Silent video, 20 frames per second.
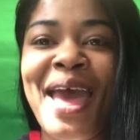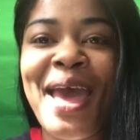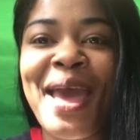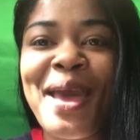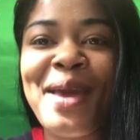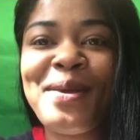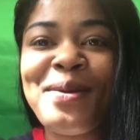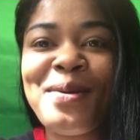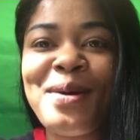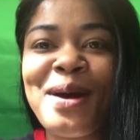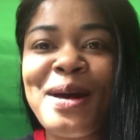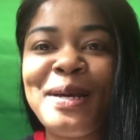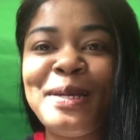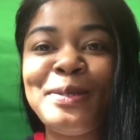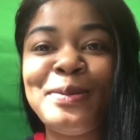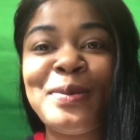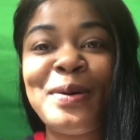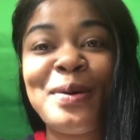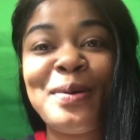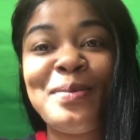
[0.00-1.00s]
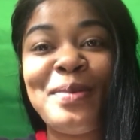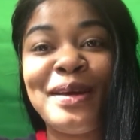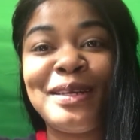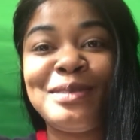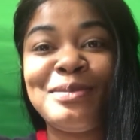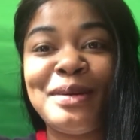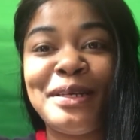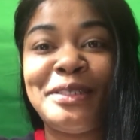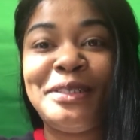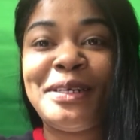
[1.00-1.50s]
Hey you guys, welcome back
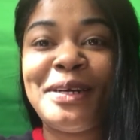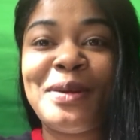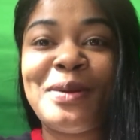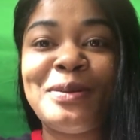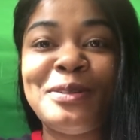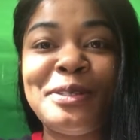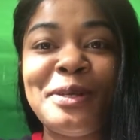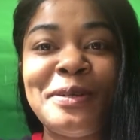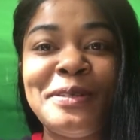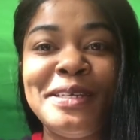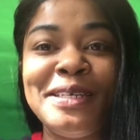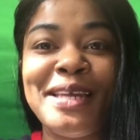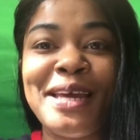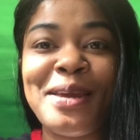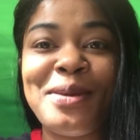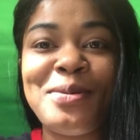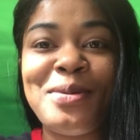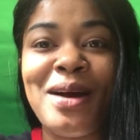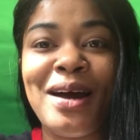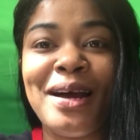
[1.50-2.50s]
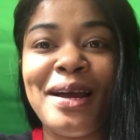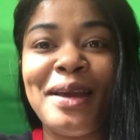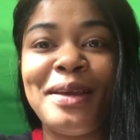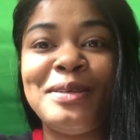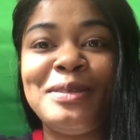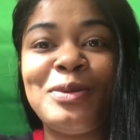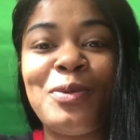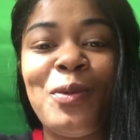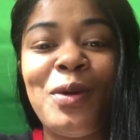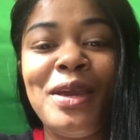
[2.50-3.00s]
to my channel. So today you
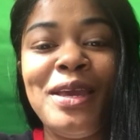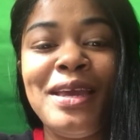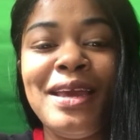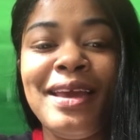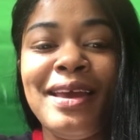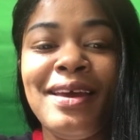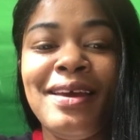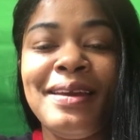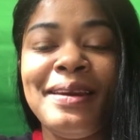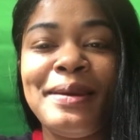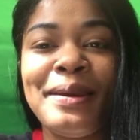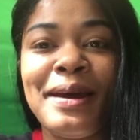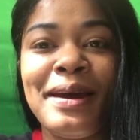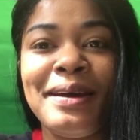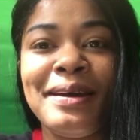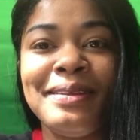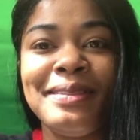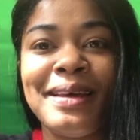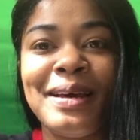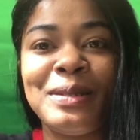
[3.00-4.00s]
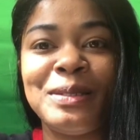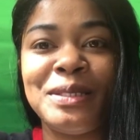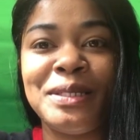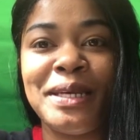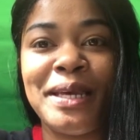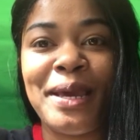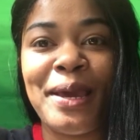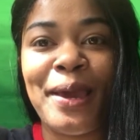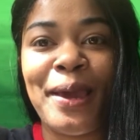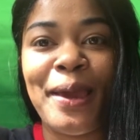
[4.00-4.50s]
guys, we hit
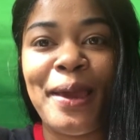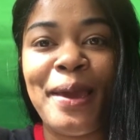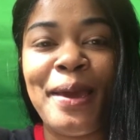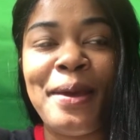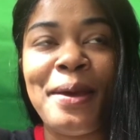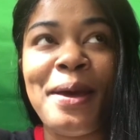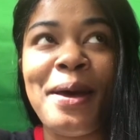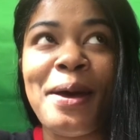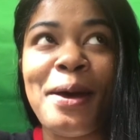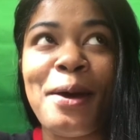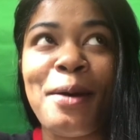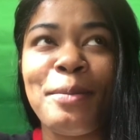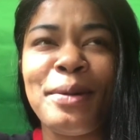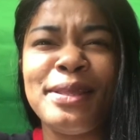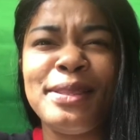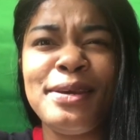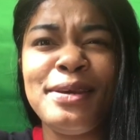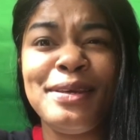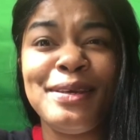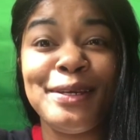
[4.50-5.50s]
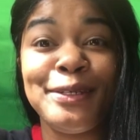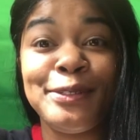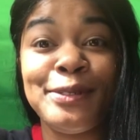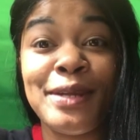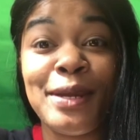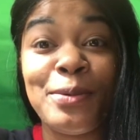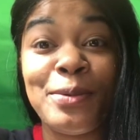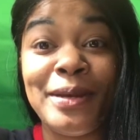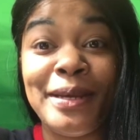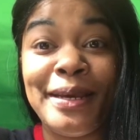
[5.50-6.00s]
9,000k. I think
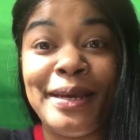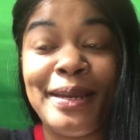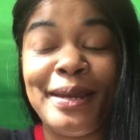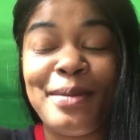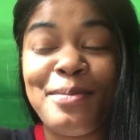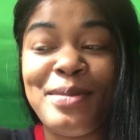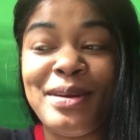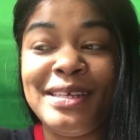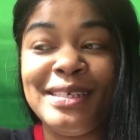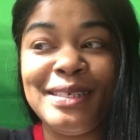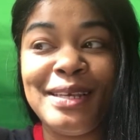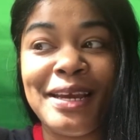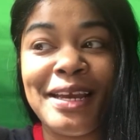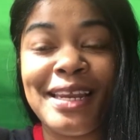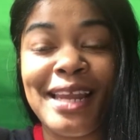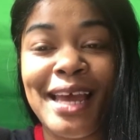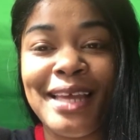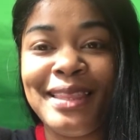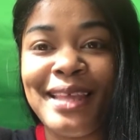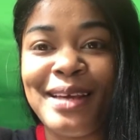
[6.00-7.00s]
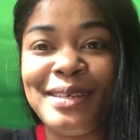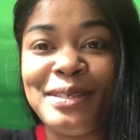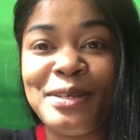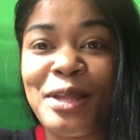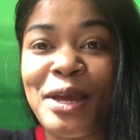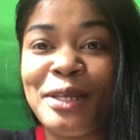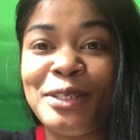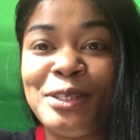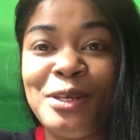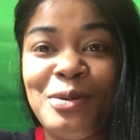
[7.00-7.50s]
yesterday we hit it, but it's like
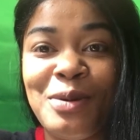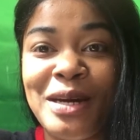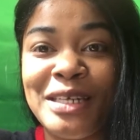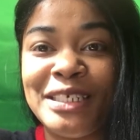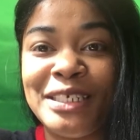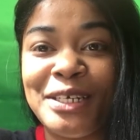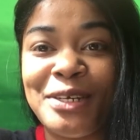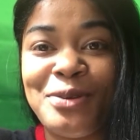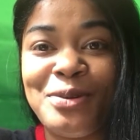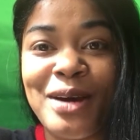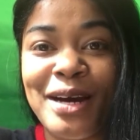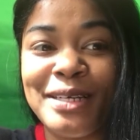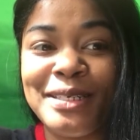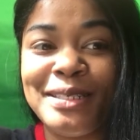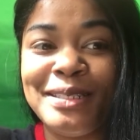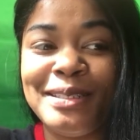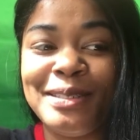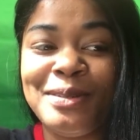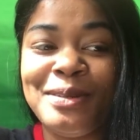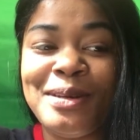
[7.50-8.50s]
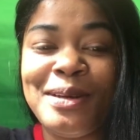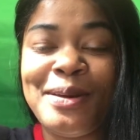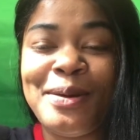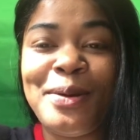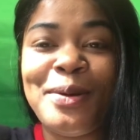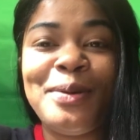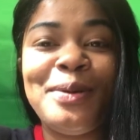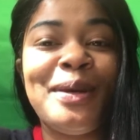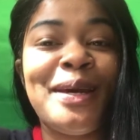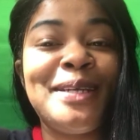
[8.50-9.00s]
9,200. You guys
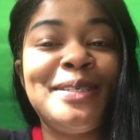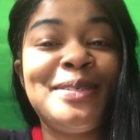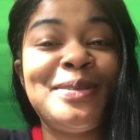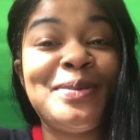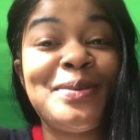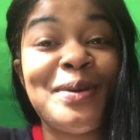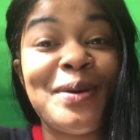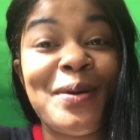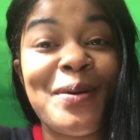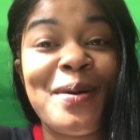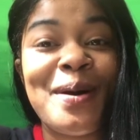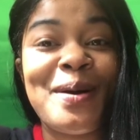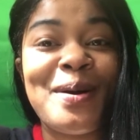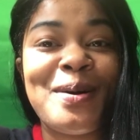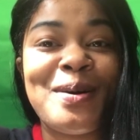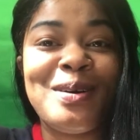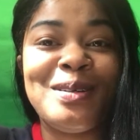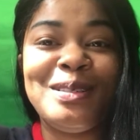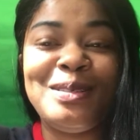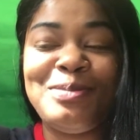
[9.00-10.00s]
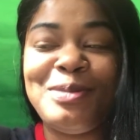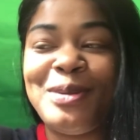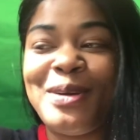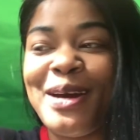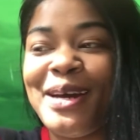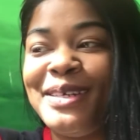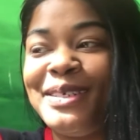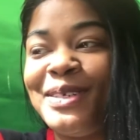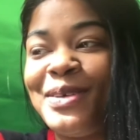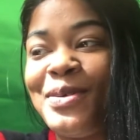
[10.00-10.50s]
don't know how awesome you
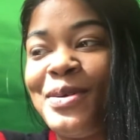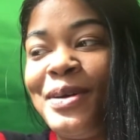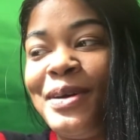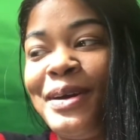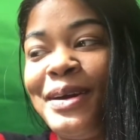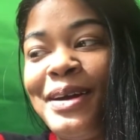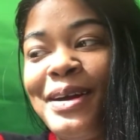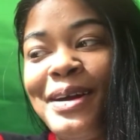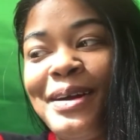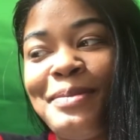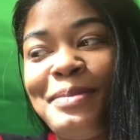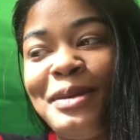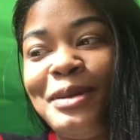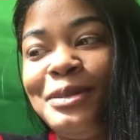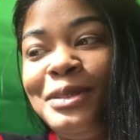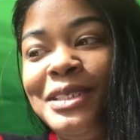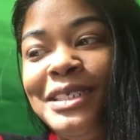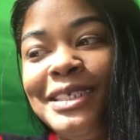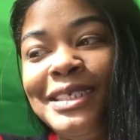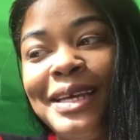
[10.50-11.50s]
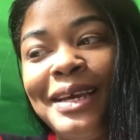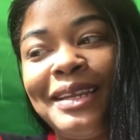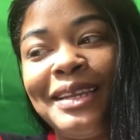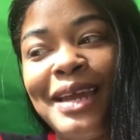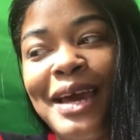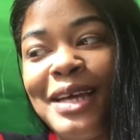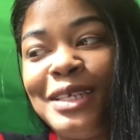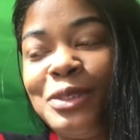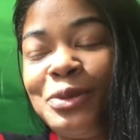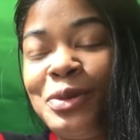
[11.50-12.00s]
guys are. It was just like
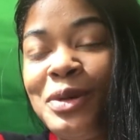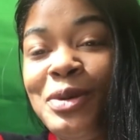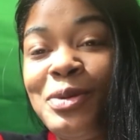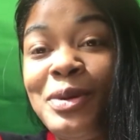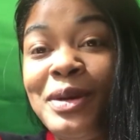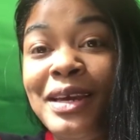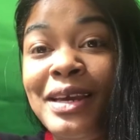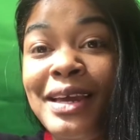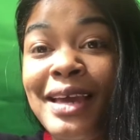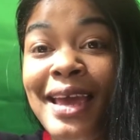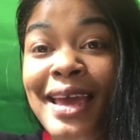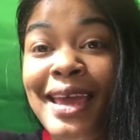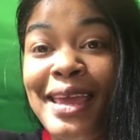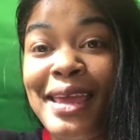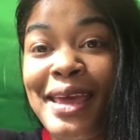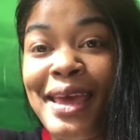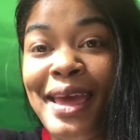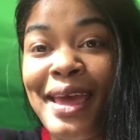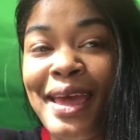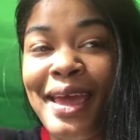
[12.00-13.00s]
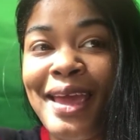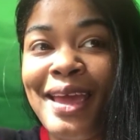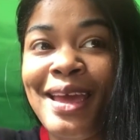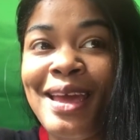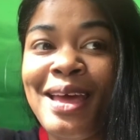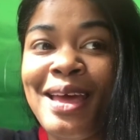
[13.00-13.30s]
last week we hit 8k.